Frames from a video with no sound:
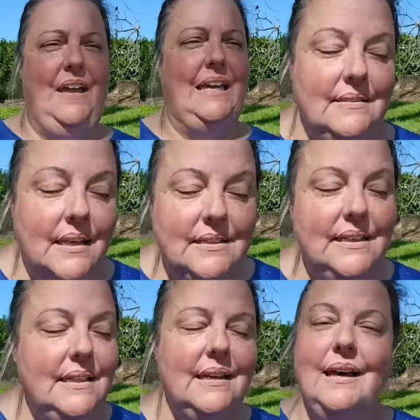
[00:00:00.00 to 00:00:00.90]
van.
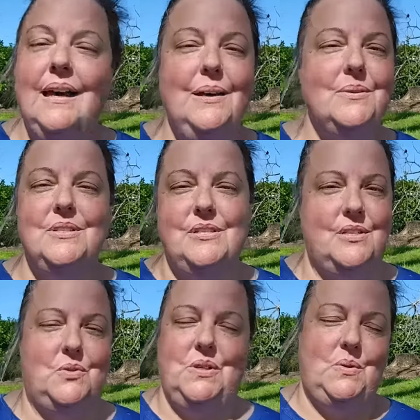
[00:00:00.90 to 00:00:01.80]
Luckily, it was just
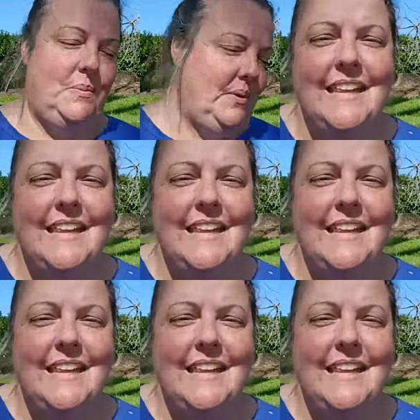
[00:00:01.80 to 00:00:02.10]
a street sweeper.